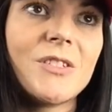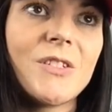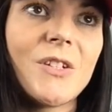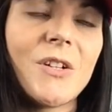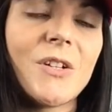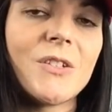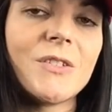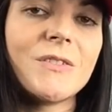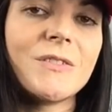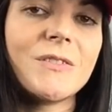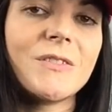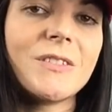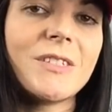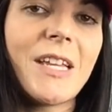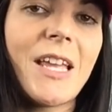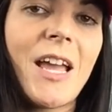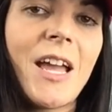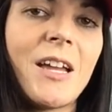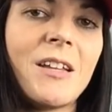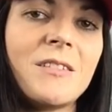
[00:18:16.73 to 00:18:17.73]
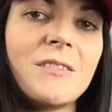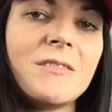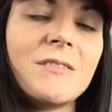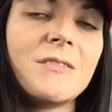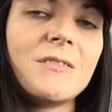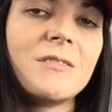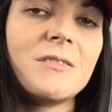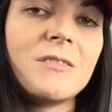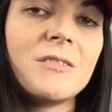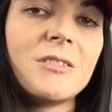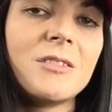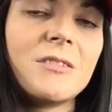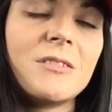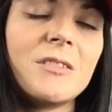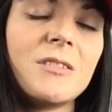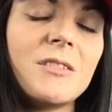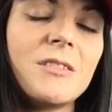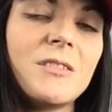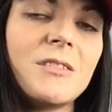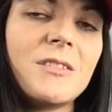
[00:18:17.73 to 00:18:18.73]
So again,
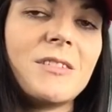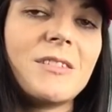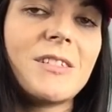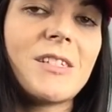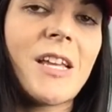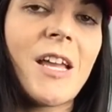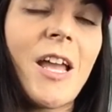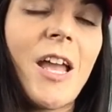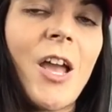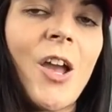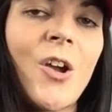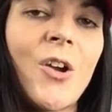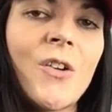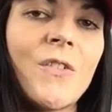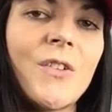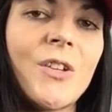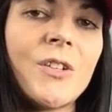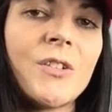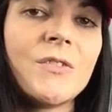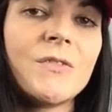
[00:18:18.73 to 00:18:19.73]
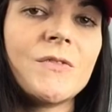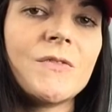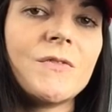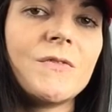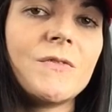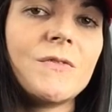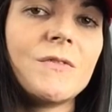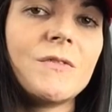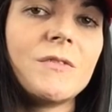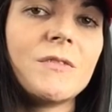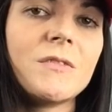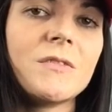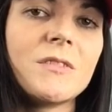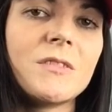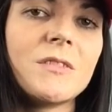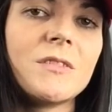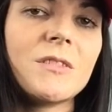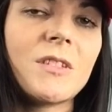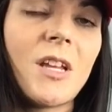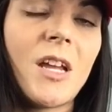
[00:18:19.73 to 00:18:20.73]
take care of you.
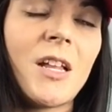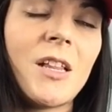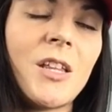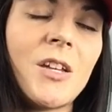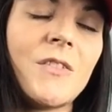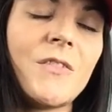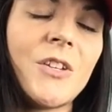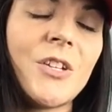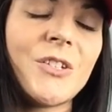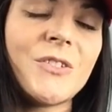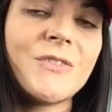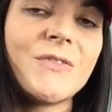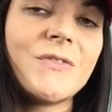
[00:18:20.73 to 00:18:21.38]
I love you.